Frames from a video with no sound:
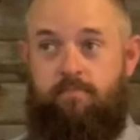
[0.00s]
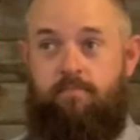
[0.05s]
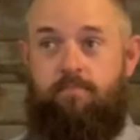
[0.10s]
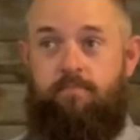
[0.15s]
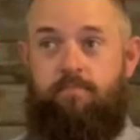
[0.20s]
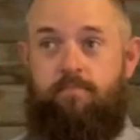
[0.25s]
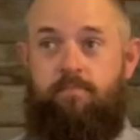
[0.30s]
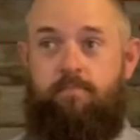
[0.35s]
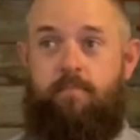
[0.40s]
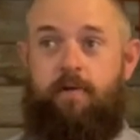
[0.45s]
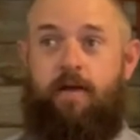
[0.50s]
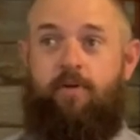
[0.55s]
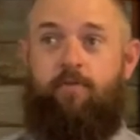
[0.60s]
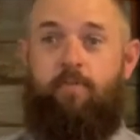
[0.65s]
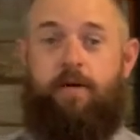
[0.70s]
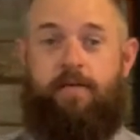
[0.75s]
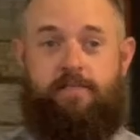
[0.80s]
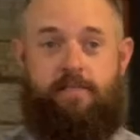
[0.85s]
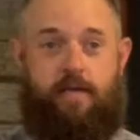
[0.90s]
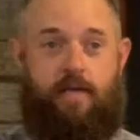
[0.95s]
Yeah.
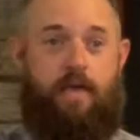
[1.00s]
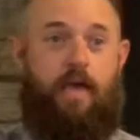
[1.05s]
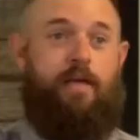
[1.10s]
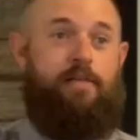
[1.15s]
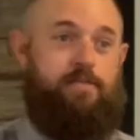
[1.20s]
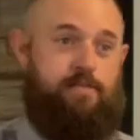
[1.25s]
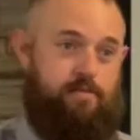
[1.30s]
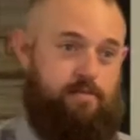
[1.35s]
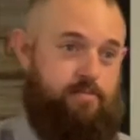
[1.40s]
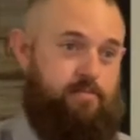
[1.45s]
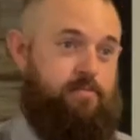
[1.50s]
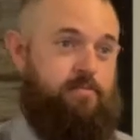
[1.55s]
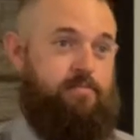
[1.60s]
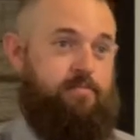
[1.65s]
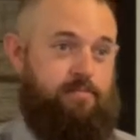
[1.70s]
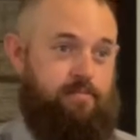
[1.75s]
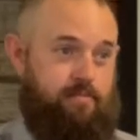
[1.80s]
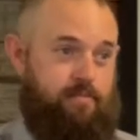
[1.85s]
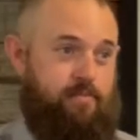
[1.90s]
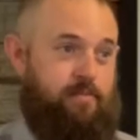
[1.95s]
Everybody say yes.
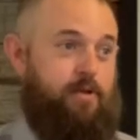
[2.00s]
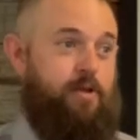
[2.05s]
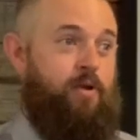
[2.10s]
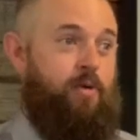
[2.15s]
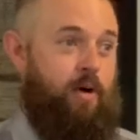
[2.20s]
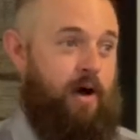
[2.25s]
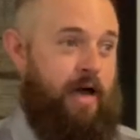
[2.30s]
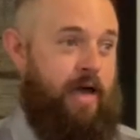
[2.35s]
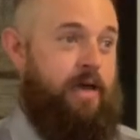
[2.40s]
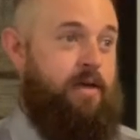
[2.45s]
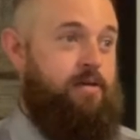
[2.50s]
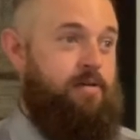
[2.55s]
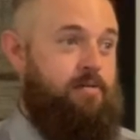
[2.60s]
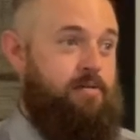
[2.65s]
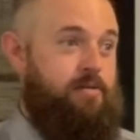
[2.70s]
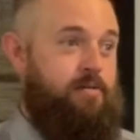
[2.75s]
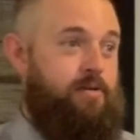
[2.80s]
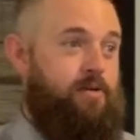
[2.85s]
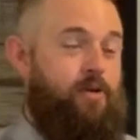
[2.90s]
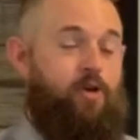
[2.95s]
You know why?
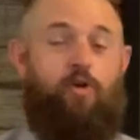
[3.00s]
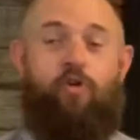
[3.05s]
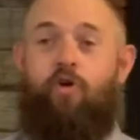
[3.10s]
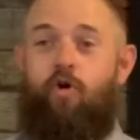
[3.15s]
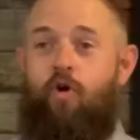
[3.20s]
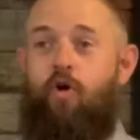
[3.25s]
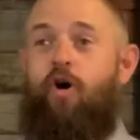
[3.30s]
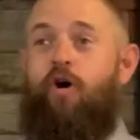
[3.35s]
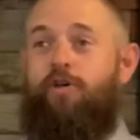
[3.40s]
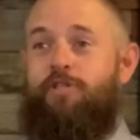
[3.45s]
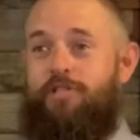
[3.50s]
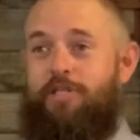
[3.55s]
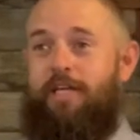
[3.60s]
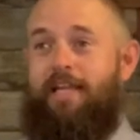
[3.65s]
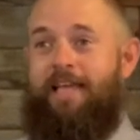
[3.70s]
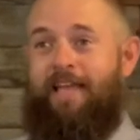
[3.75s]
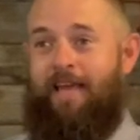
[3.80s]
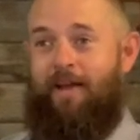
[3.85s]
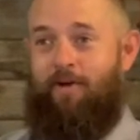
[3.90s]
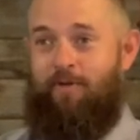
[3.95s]
You're all
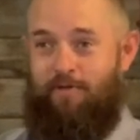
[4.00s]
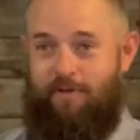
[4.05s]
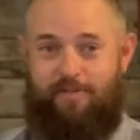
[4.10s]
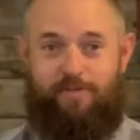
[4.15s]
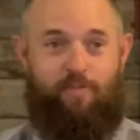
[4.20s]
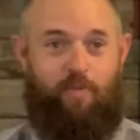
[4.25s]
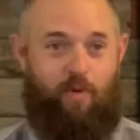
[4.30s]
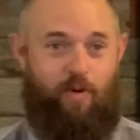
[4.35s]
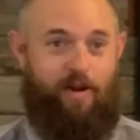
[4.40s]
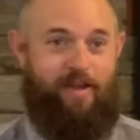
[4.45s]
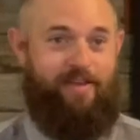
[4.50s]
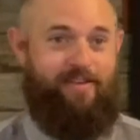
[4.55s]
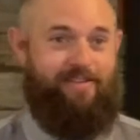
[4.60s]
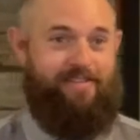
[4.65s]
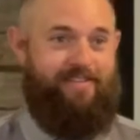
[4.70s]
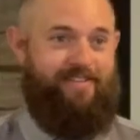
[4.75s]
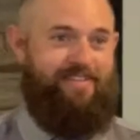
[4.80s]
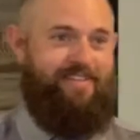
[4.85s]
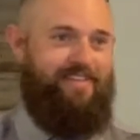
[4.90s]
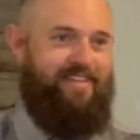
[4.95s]
sitting here this morning.
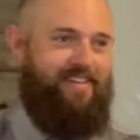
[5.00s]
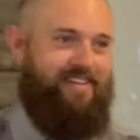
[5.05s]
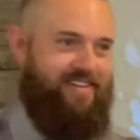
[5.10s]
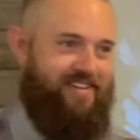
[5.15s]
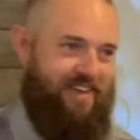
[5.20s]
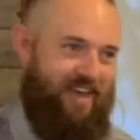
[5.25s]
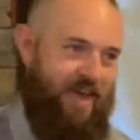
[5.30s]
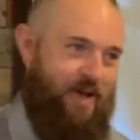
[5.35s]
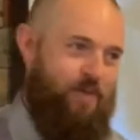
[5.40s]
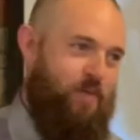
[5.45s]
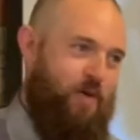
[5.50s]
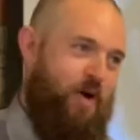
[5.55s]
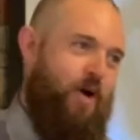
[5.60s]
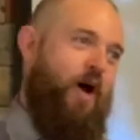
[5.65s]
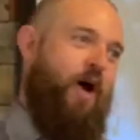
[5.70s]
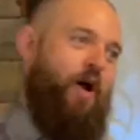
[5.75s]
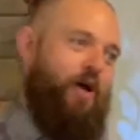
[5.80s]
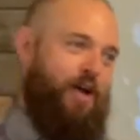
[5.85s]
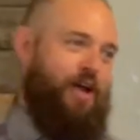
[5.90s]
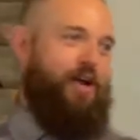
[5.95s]
Okay, we're
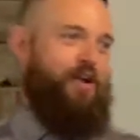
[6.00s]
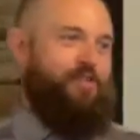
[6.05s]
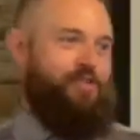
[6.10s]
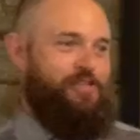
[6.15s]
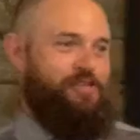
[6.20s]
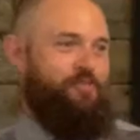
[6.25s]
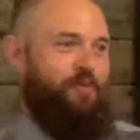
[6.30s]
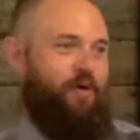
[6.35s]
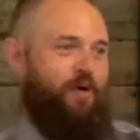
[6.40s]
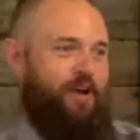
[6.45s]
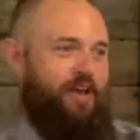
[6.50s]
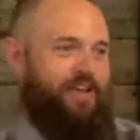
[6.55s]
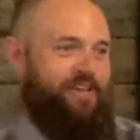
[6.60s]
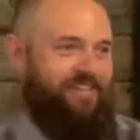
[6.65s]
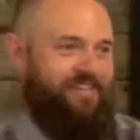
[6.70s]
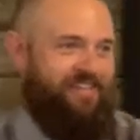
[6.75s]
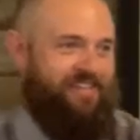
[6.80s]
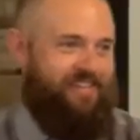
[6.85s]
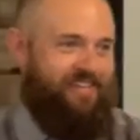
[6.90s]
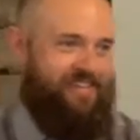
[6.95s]
all here this morning.
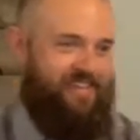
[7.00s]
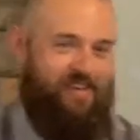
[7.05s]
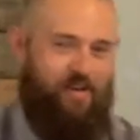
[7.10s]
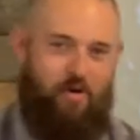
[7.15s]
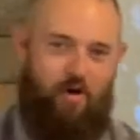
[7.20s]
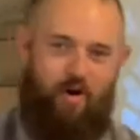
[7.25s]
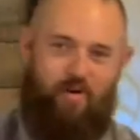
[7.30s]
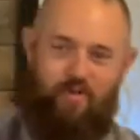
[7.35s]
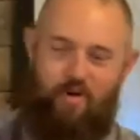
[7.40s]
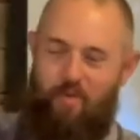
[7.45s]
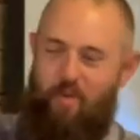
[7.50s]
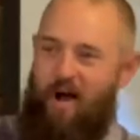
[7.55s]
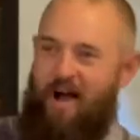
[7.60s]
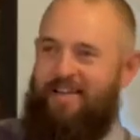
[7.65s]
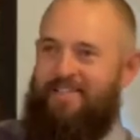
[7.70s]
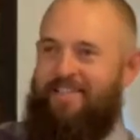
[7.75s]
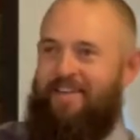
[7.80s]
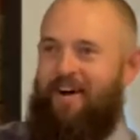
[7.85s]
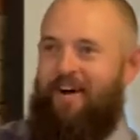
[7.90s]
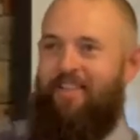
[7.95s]
Or if you're
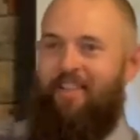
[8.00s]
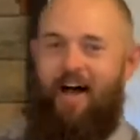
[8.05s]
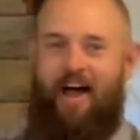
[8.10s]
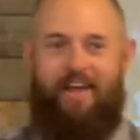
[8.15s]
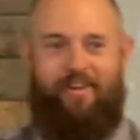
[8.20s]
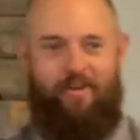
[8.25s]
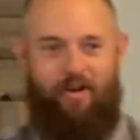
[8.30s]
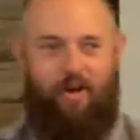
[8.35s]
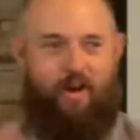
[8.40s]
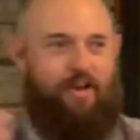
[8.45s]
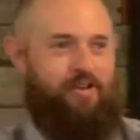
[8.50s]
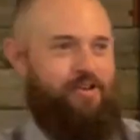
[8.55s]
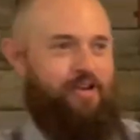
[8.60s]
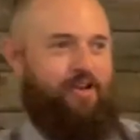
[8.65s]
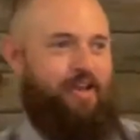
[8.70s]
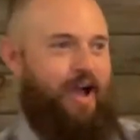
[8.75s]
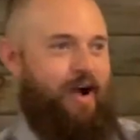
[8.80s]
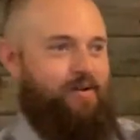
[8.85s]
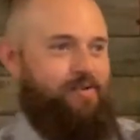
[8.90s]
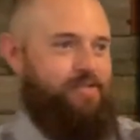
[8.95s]
watching online, you're on your
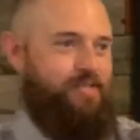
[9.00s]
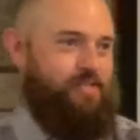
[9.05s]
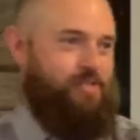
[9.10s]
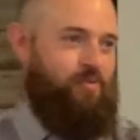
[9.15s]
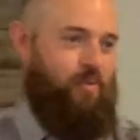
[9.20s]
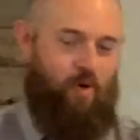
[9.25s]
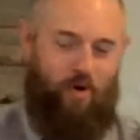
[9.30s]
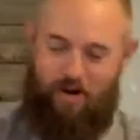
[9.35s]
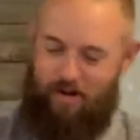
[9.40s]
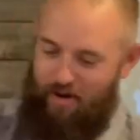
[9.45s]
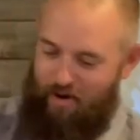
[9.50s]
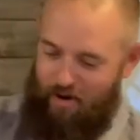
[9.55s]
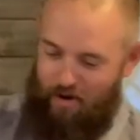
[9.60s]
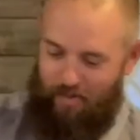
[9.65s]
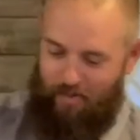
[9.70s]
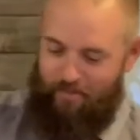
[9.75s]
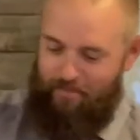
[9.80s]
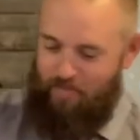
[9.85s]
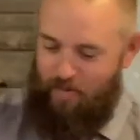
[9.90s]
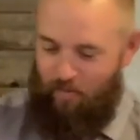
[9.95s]
couch this morning,
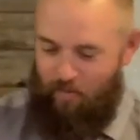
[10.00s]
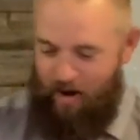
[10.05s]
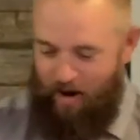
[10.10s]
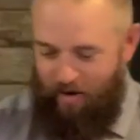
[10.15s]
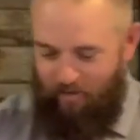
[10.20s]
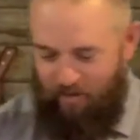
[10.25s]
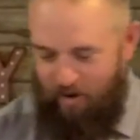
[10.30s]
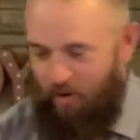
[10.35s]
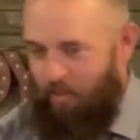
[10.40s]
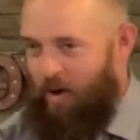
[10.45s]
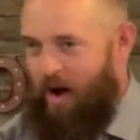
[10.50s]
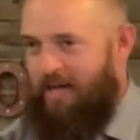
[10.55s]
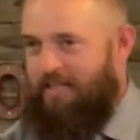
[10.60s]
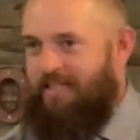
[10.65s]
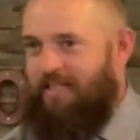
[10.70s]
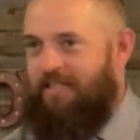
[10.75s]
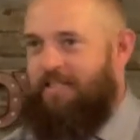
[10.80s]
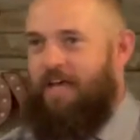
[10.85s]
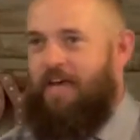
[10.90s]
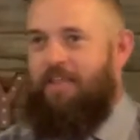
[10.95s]
you're wherever you're
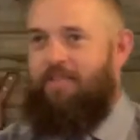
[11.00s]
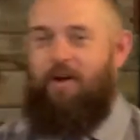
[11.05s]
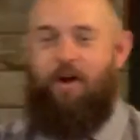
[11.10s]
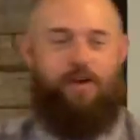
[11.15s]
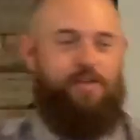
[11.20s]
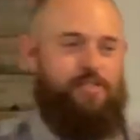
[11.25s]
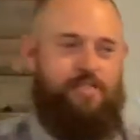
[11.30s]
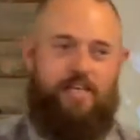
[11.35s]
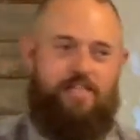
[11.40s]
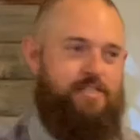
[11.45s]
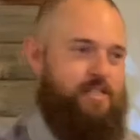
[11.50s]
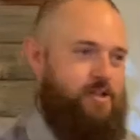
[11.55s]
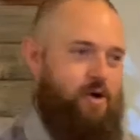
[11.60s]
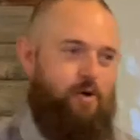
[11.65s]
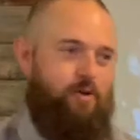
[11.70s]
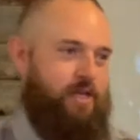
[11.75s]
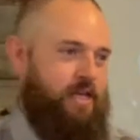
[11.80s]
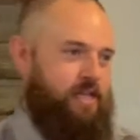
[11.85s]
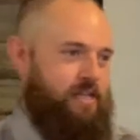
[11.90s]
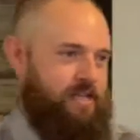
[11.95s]
watching this, there are sins that
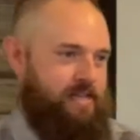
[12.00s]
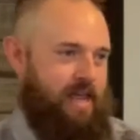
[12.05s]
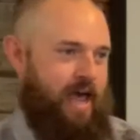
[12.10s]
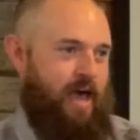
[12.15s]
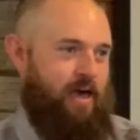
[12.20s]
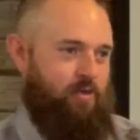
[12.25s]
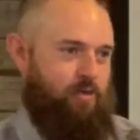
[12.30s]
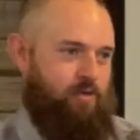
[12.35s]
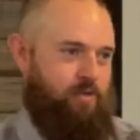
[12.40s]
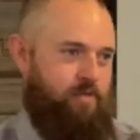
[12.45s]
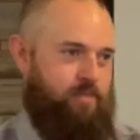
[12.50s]
don't lead to death.